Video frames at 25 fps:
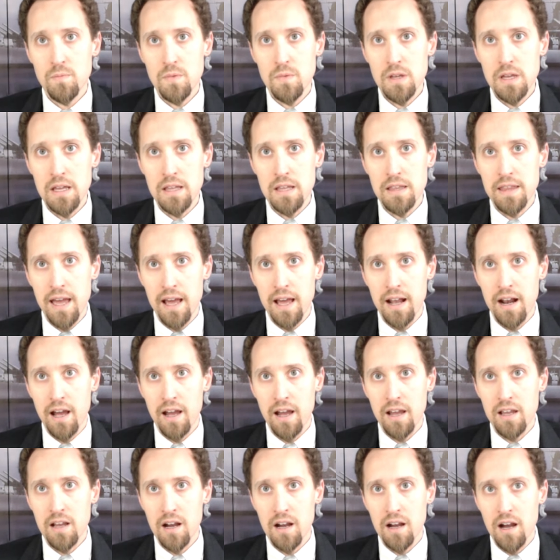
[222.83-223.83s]
in that
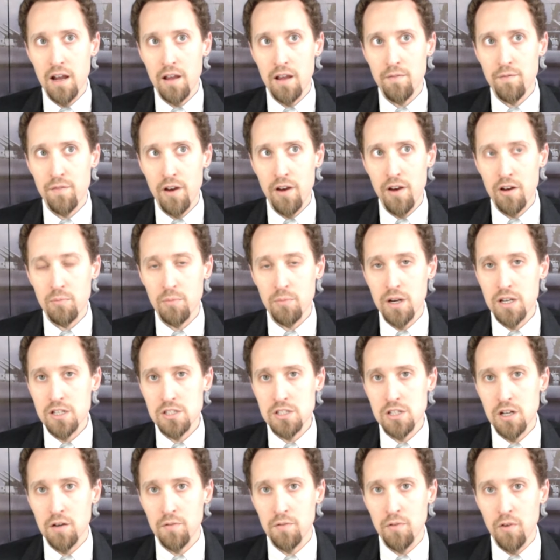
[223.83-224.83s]
I I found
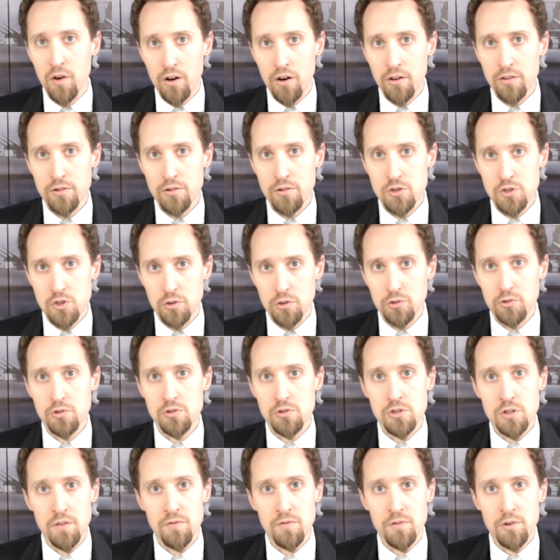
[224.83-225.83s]
myself on the
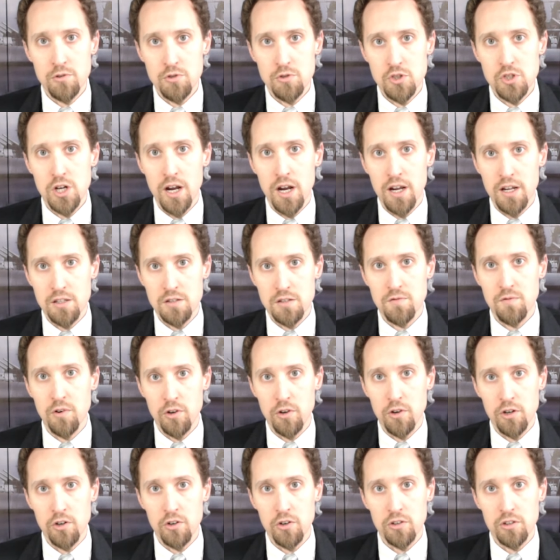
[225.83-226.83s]
shoulders of those giants
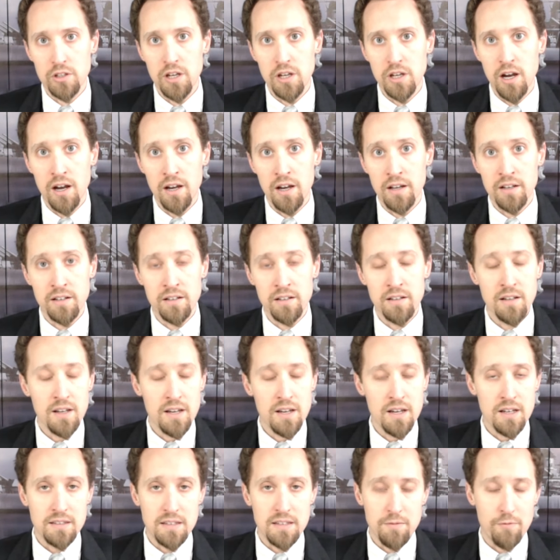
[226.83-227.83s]
very early on and
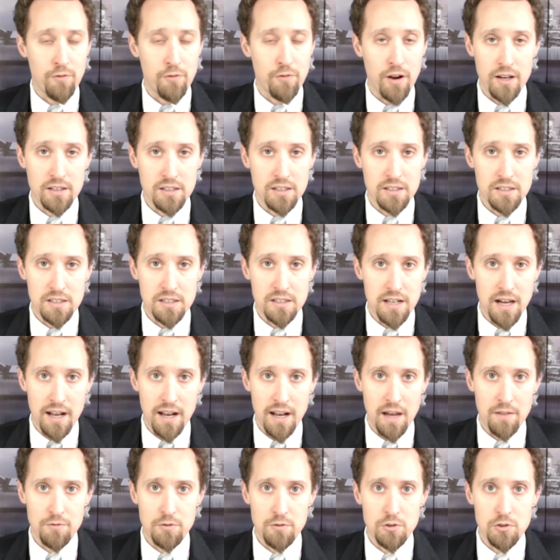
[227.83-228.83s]
did frankly did not
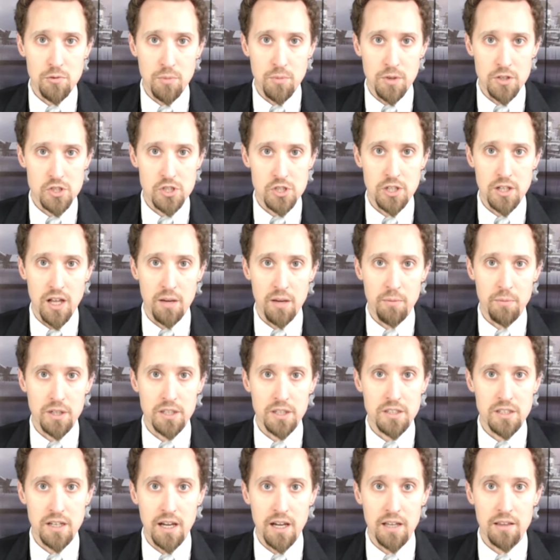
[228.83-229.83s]
have to do much climbing
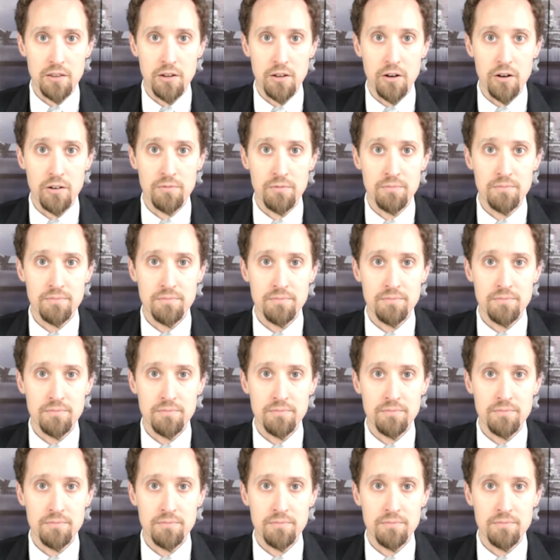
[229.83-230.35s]
to get there.